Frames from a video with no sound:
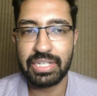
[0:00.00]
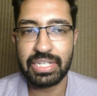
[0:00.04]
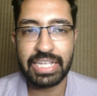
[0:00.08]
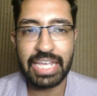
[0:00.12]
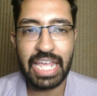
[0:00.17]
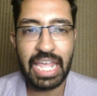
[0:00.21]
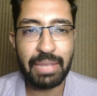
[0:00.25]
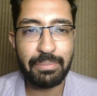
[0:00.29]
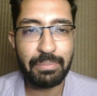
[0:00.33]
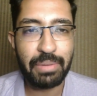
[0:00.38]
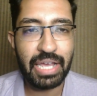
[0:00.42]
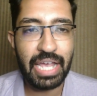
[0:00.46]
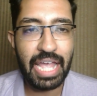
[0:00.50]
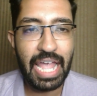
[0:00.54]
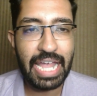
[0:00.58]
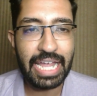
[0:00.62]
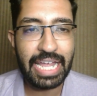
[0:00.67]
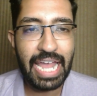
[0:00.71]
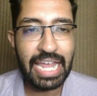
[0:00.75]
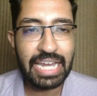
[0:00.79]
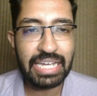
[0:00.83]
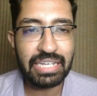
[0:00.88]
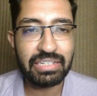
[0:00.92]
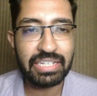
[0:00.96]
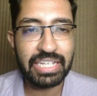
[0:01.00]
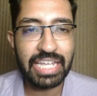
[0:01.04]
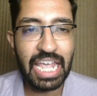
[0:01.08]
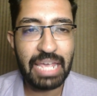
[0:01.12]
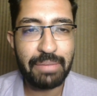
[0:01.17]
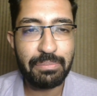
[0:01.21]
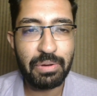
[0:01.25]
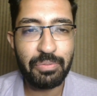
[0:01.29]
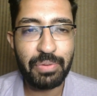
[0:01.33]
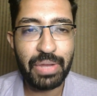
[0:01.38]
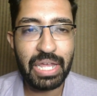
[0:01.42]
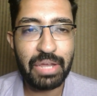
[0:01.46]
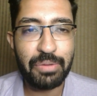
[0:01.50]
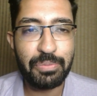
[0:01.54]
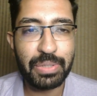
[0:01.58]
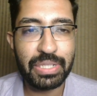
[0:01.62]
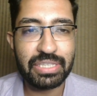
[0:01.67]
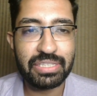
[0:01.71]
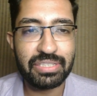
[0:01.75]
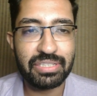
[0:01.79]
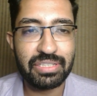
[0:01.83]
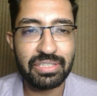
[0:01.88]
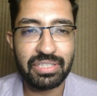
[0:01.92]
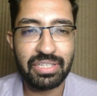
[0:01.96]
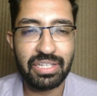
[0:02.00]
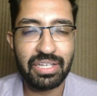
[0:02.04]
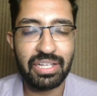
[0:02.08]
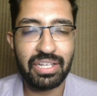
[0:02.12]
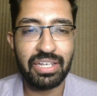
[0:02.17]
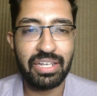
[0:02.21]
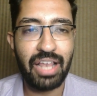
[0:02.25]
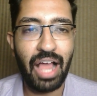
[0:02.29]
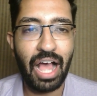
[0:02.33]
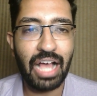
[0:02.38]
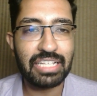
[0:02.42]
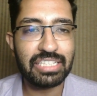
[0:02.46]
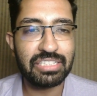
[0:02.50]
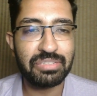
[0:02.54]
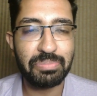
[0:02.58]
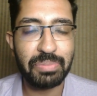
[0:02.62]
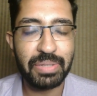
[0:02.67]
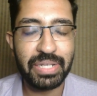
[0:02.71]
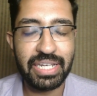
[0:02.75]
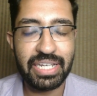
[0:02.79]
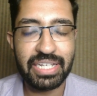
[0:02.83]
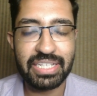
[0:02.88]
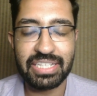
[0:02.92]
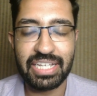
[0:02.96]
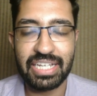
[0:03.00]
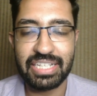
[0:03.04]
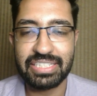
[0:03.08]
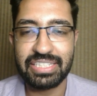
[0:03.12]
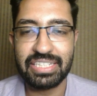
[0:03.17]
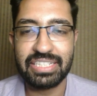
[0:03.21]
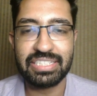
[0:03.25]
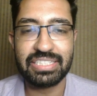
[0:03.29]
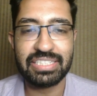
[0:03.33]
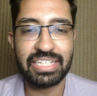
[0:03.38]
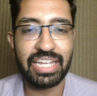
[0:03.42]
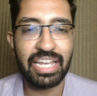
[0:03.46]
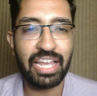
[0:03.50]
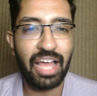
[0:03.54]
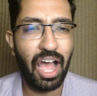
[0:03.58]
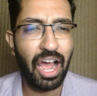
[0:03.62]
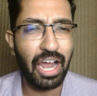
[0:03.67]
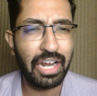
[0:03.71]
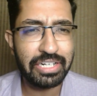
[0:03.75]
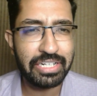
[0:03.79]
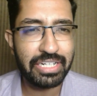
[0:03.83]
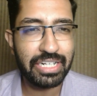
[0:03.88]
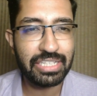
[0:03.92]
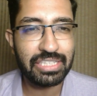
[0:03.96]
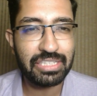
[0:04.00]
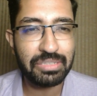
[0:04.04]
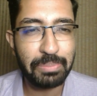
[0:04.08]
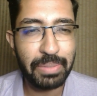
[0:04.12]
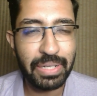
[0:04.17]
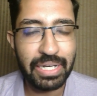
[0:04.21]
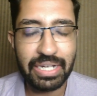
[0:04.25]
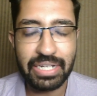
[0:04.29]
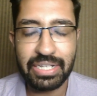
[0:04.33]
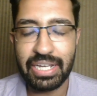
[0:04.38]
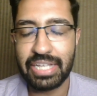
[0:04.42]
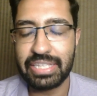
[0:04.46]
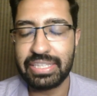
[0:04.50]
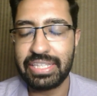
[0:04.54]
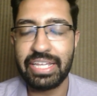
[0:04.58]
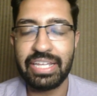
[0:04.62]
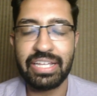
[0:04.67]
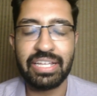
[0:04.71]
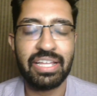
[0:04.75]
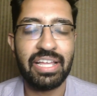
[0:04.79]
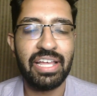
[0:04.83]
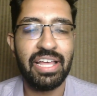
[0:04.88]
came away with the last minute assist in 100th minute, I think.